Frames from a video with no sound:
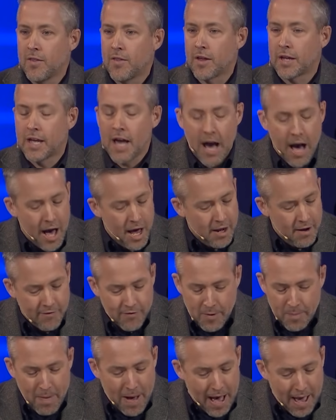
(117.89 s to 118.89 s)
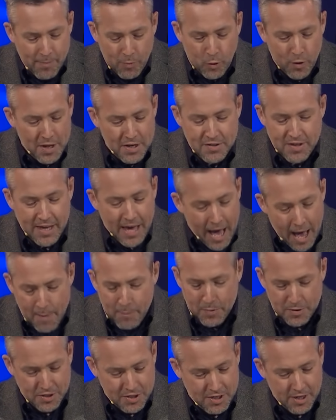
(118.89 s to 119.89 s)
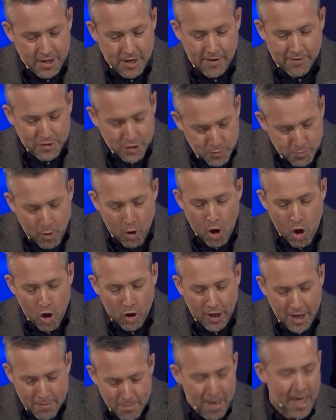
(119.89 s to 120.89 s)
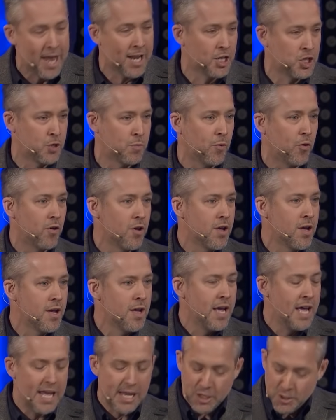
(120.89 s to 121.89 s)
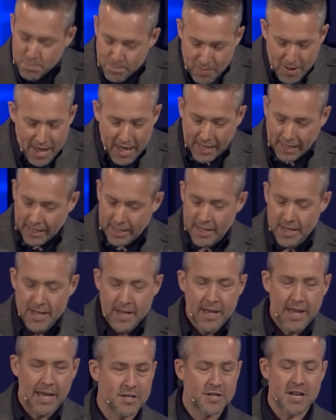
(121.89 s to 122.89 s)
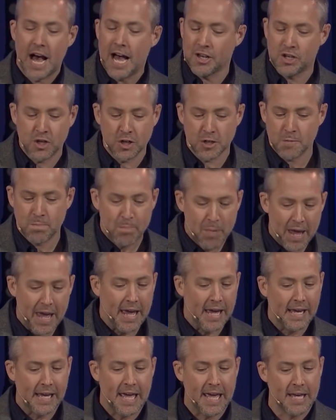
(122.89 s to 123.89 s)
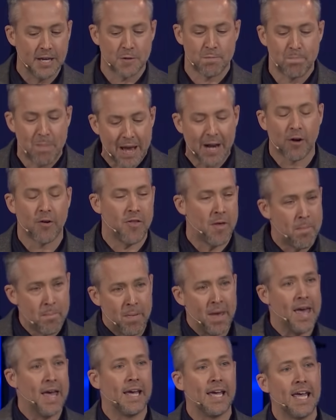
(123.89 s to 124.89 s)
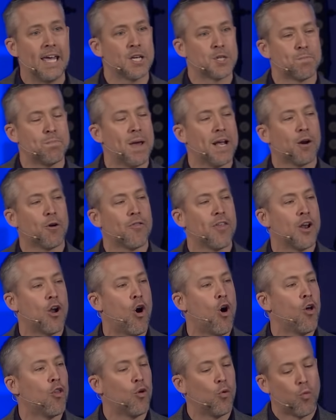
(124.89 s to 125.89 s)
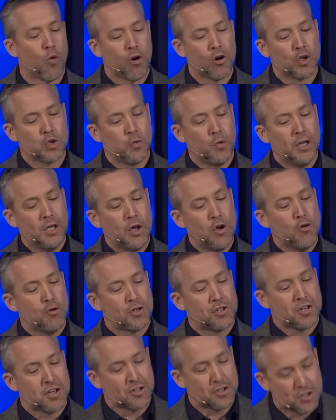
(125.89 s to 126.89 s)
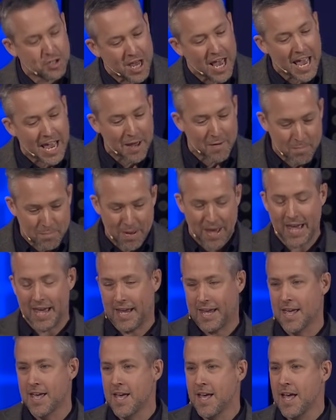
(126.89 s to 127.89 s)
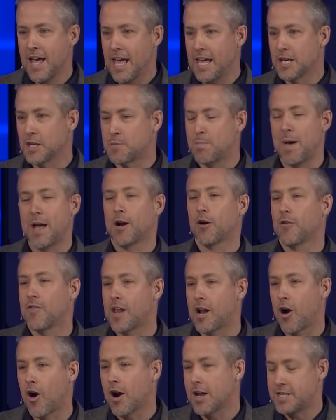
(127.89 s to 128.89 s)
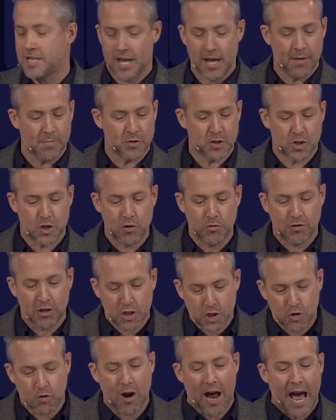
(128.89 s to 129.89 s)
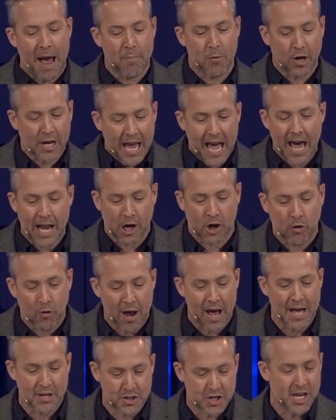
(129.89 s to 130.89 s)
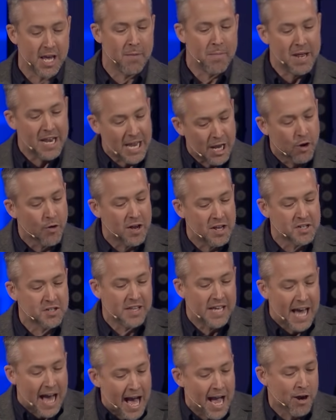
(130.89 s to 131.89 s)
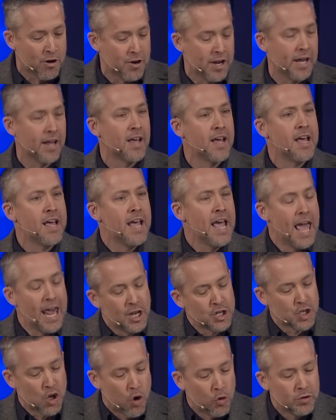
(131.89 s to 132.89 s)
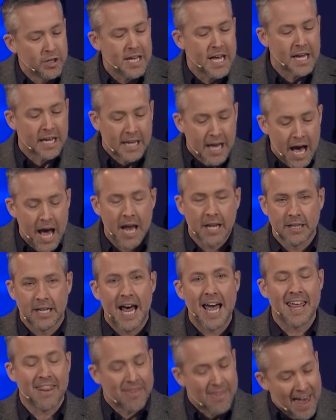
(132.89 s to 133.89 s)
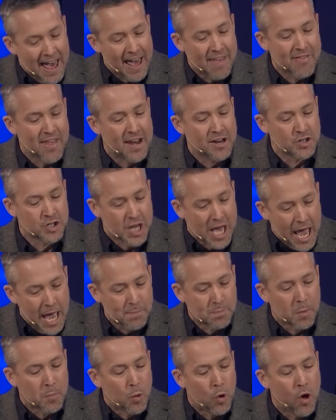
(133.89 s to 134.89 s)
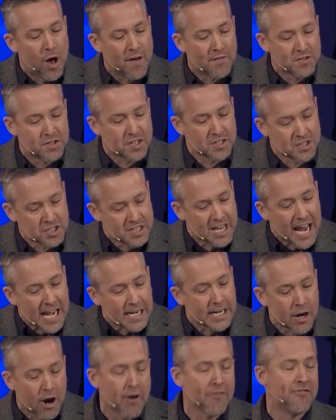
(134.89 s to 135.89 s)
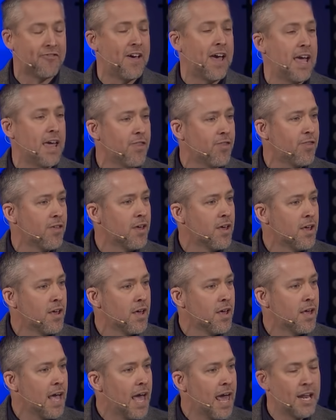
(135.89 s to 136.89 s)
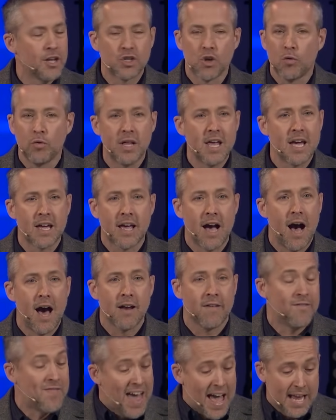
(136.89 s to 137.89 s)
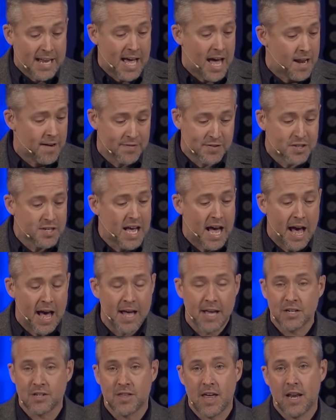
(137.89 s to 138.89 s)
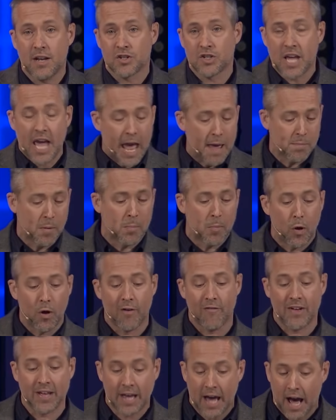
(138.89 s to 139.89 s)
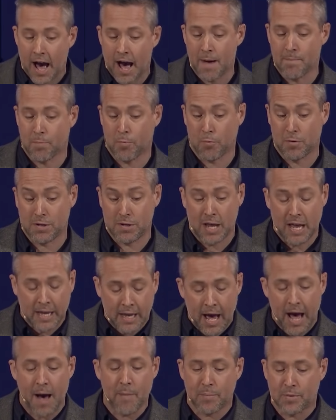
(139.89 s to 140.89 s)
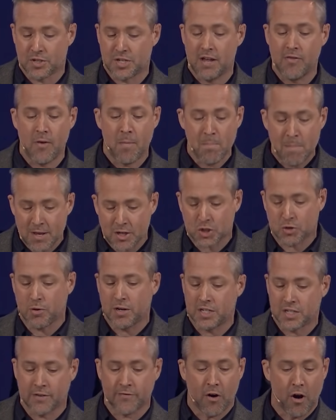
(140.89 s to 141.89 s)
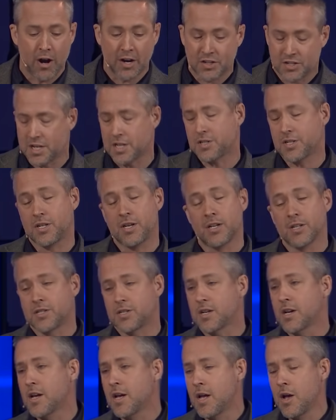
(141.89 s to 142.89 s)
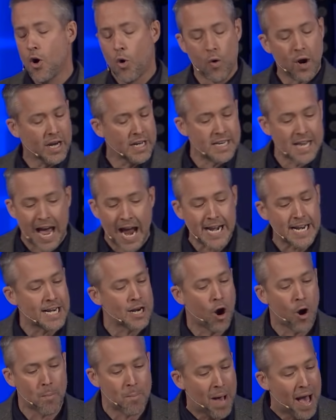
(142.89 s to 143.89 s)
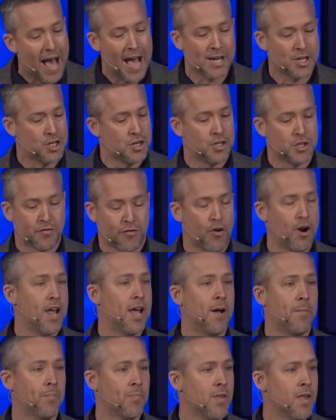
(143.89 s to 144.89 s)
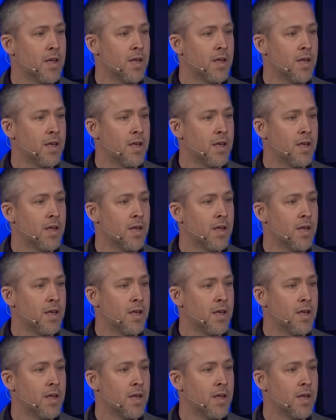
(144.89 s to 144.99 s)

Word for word: The God of the Bible is the opposite of small and manageable. He is big. He's not just big, he is bigger than big. He is bigger than all the words we use to say big. He is bigger than our attempts to describe or categorize him. And here is the irony it is only a God like that that is capable of sustaining our faith it is only a God of that kind of size that is capable of encompassing the mysteries of our existence or igniting our passions for Him.